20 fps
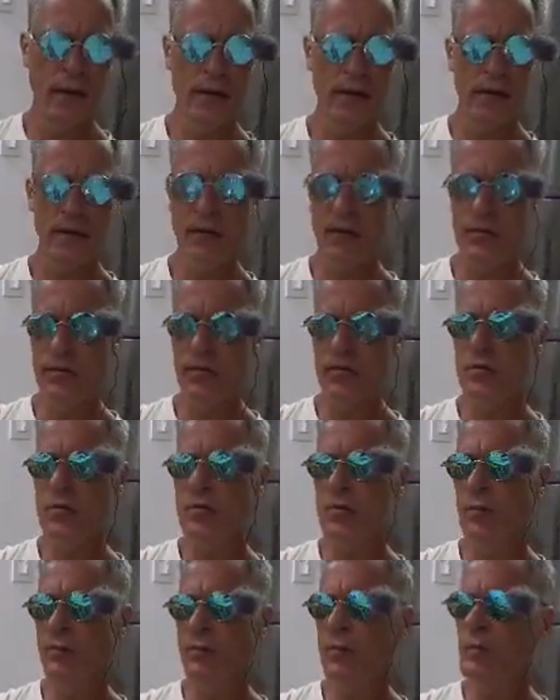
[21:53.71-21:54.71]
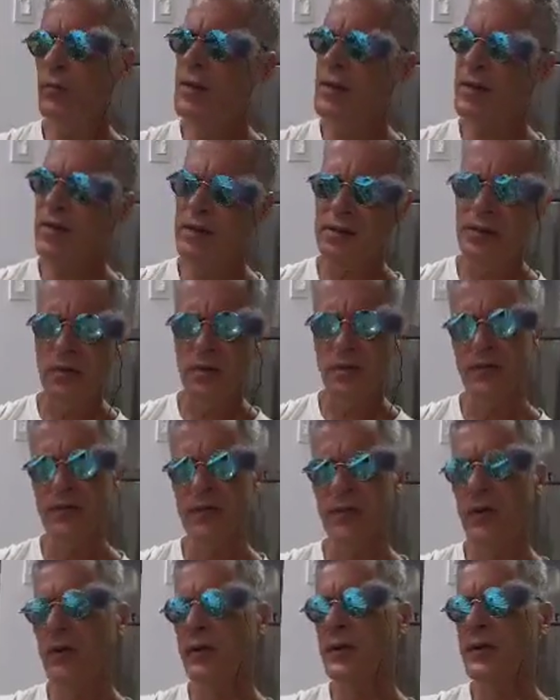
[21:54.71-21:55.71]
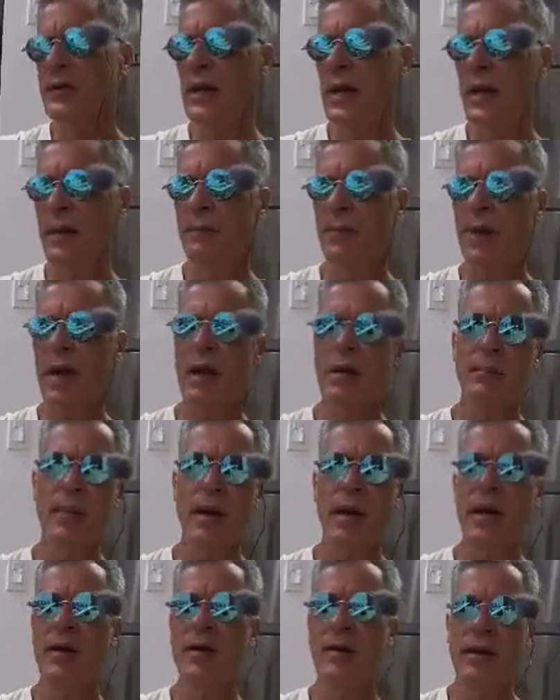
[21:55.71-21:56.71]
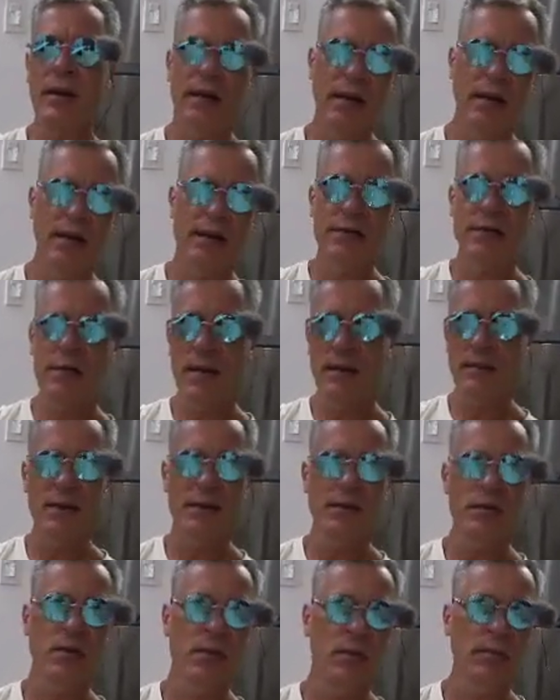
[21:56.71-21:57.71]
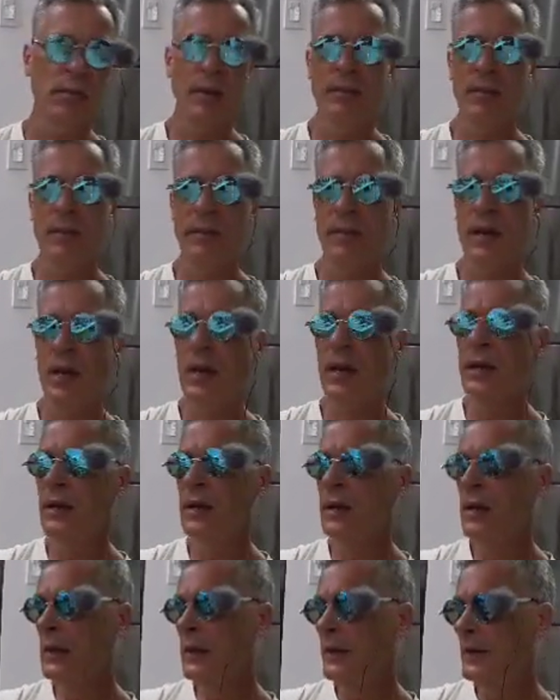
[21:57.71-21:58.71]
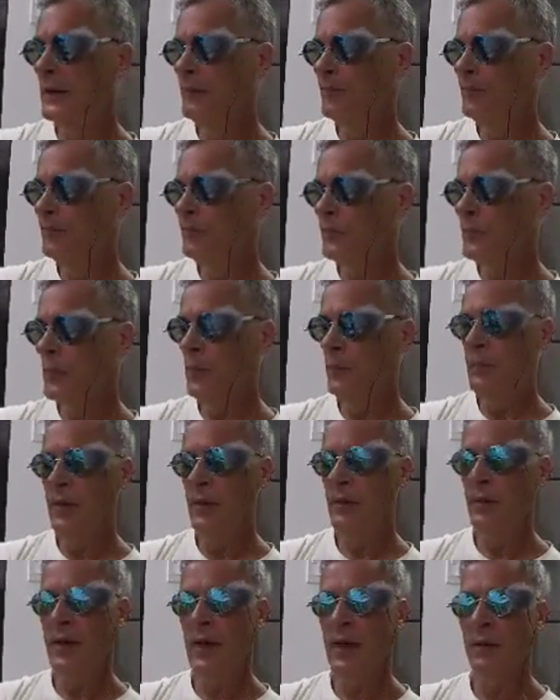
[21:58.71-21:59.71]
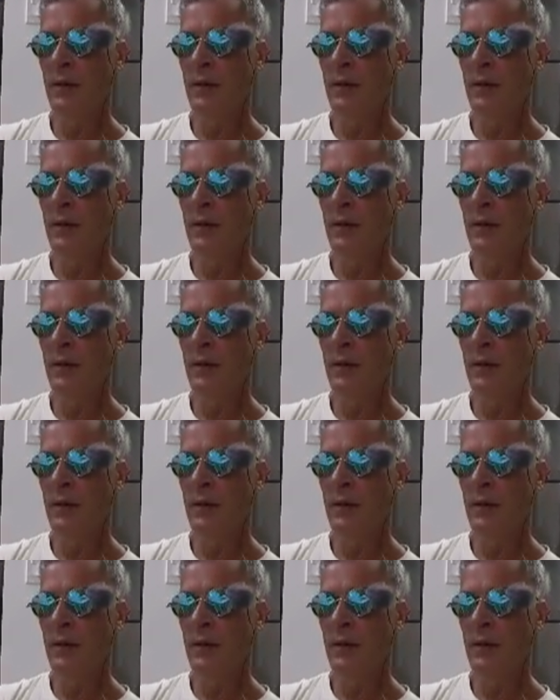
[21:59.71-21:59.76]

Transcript: used to it, but we eat cold food all the time. My baon at lunchtime gets cold, blah, blah, blah. Me, when I